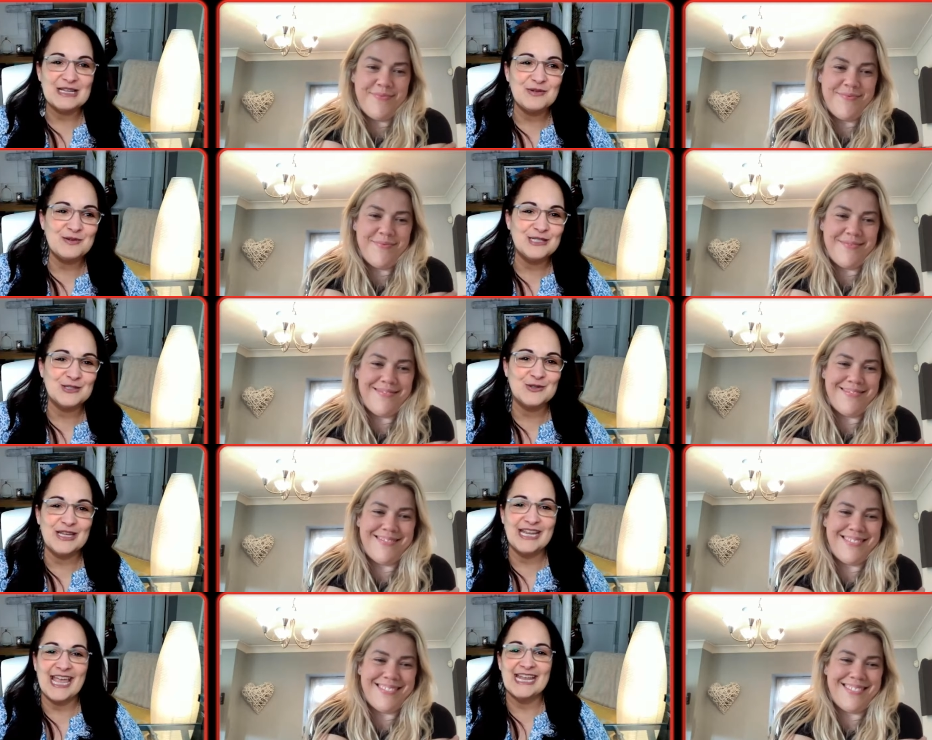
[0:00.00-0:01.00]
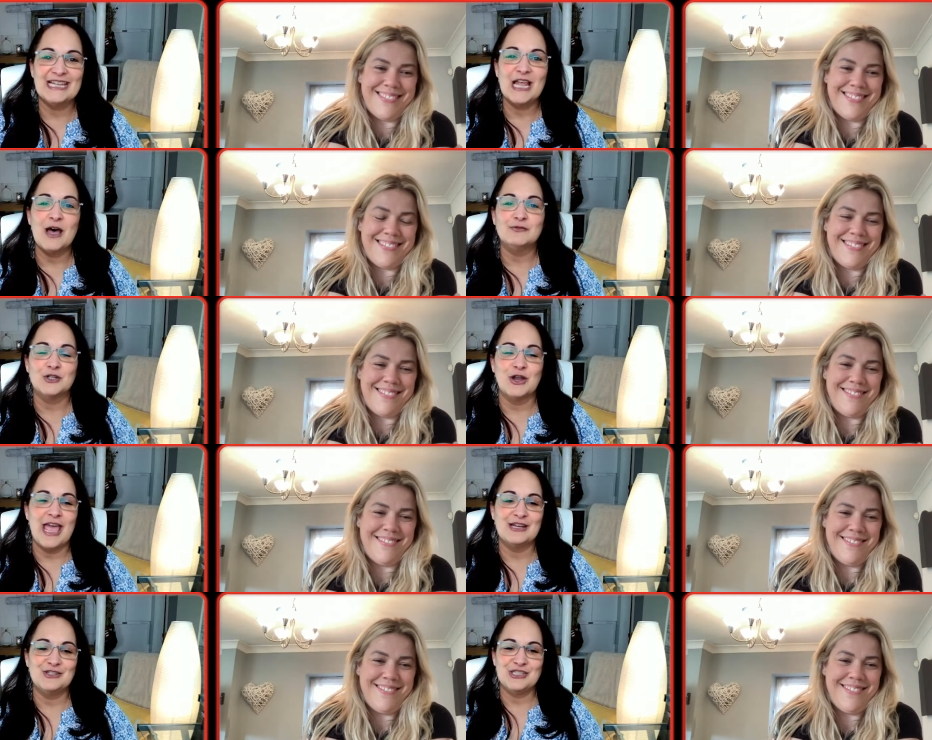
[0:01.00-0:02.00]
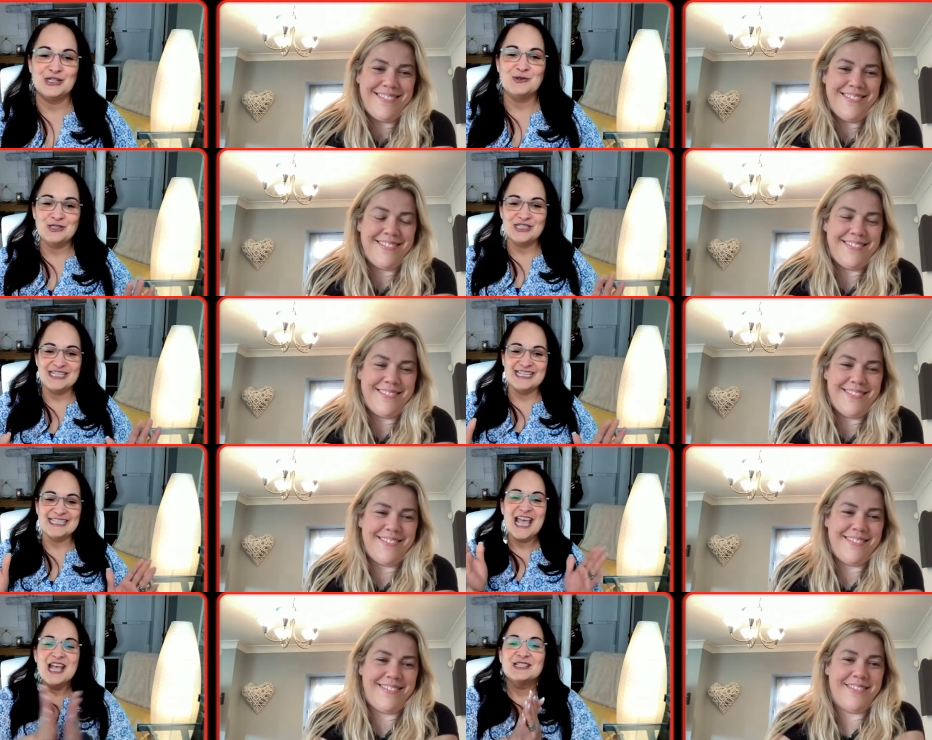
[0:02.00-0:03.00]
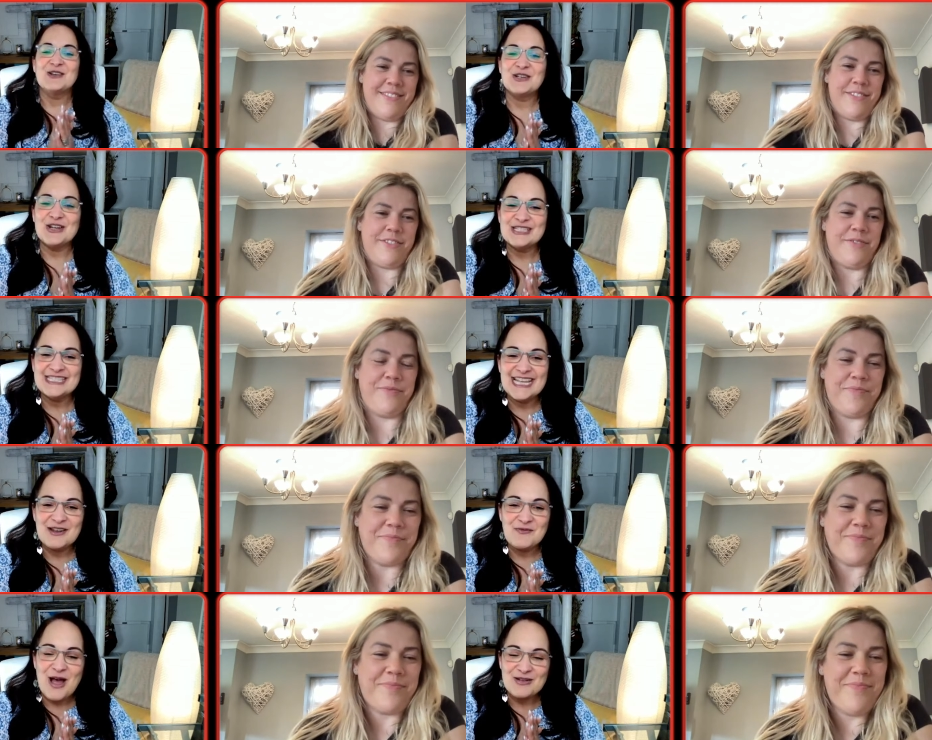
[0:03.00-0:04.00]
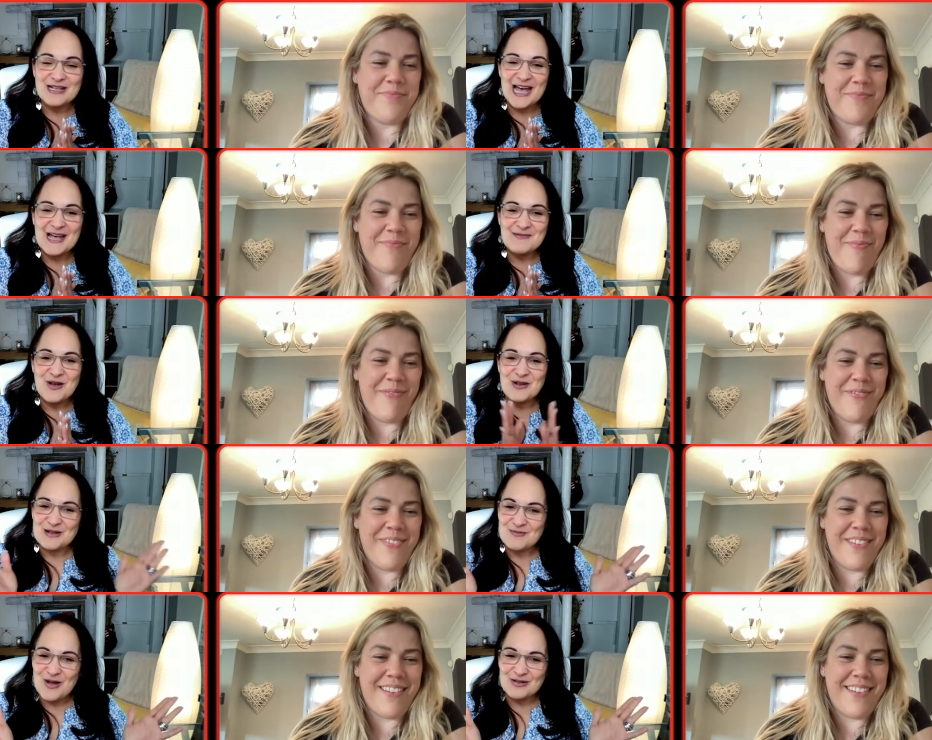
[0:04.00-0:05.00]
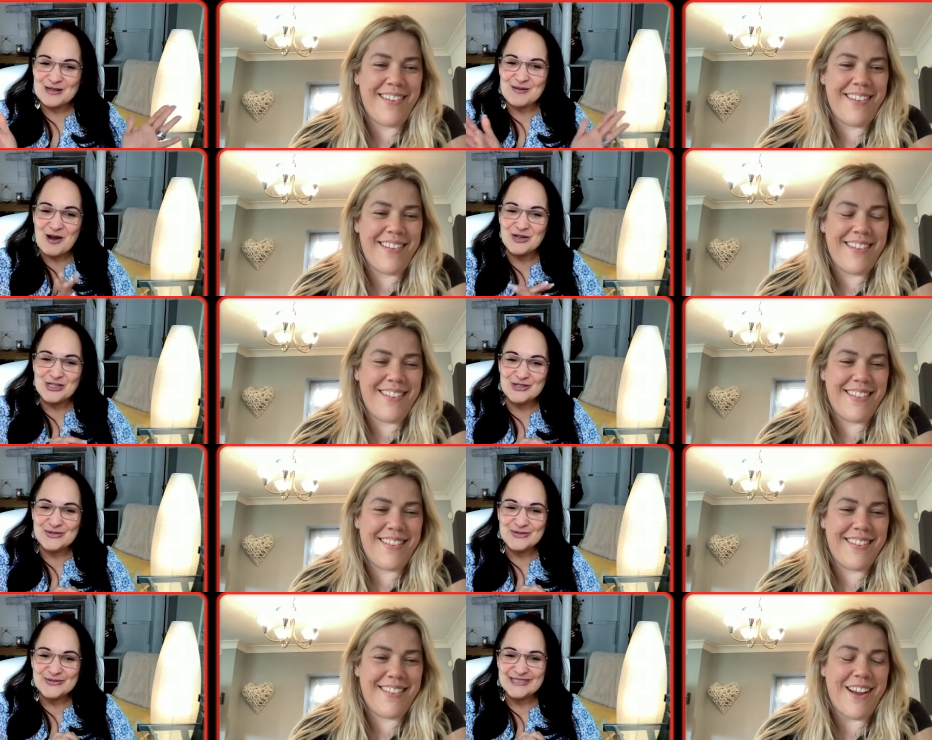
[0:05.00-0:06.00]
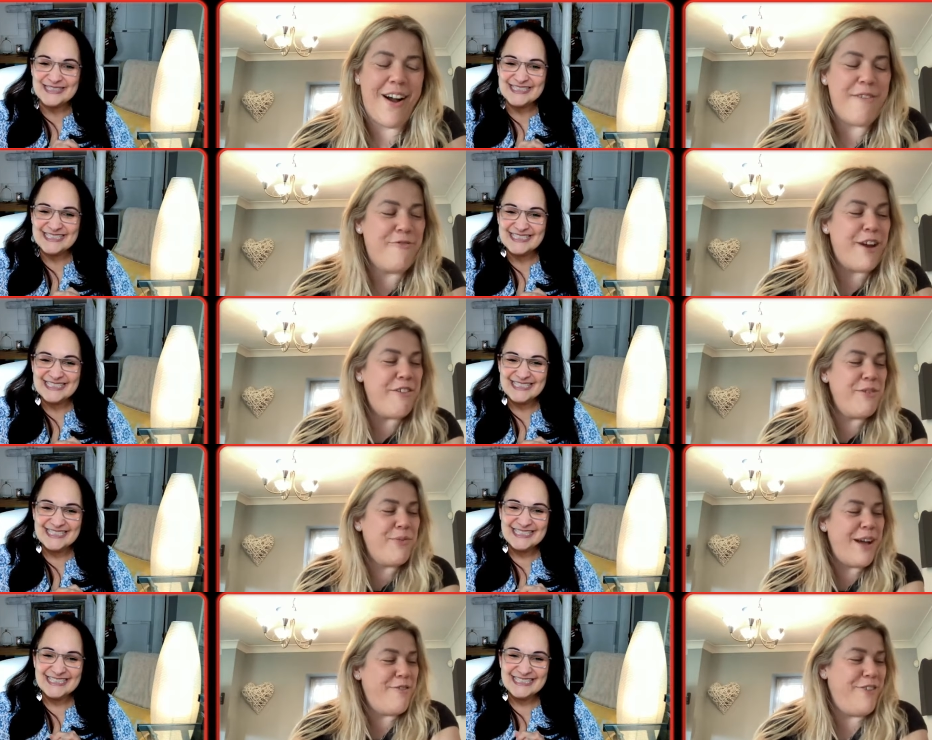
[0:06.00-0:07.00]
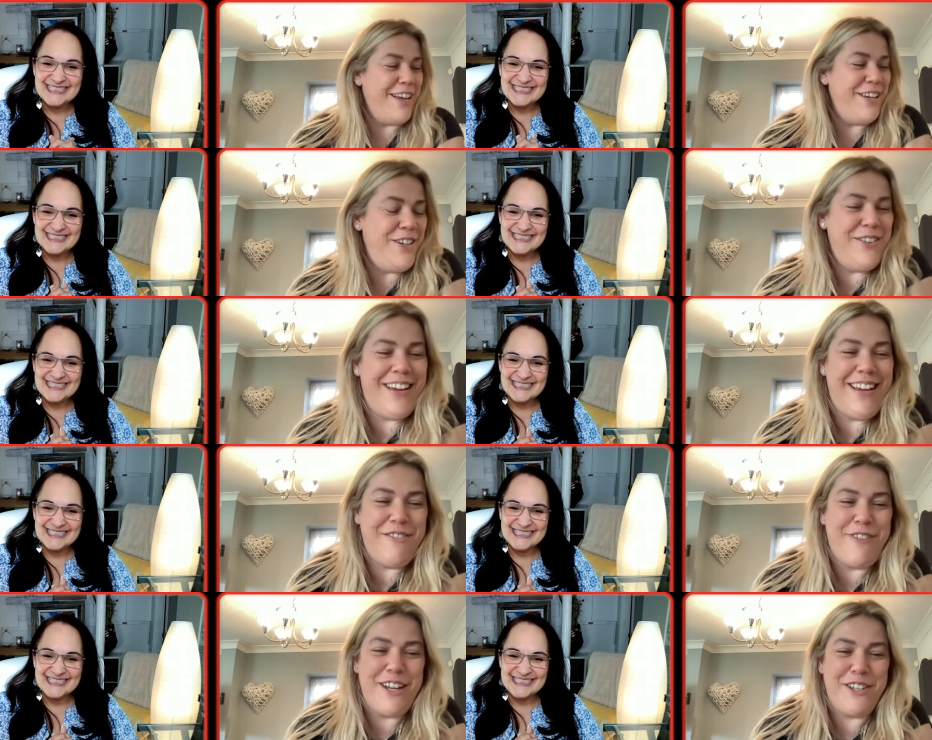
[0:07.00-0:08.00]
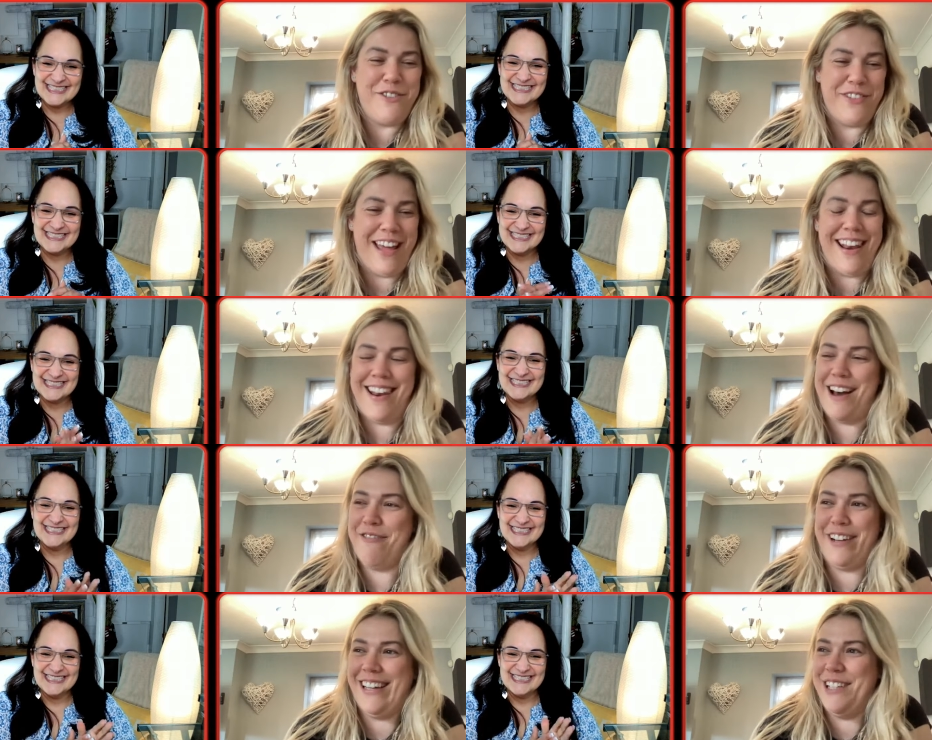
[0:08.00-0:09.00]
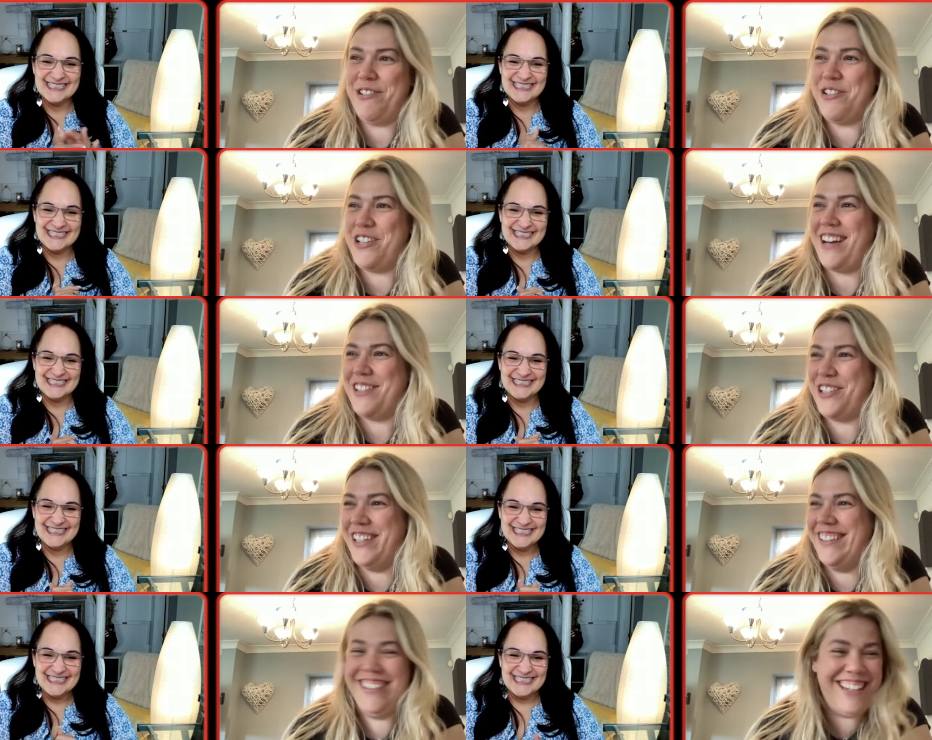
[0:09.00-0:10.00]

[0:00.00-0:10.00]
Speaker 1: we were doing and loved her energy and who she is. So, Kirsty, welcome, welcome, welcome. How are you?
Speaker 2: I'm very well, thank you, Neena. Thank you for that lovely introduction.